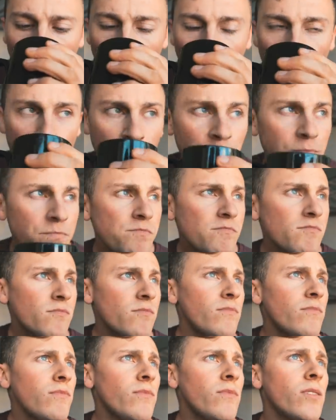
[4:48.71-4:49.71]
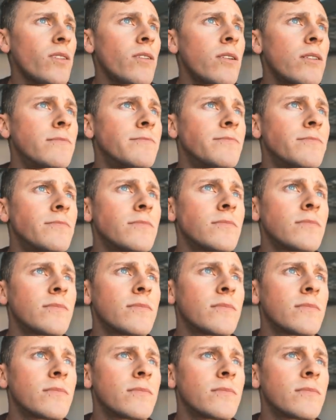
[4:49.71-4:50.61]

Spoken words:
Nothing is said.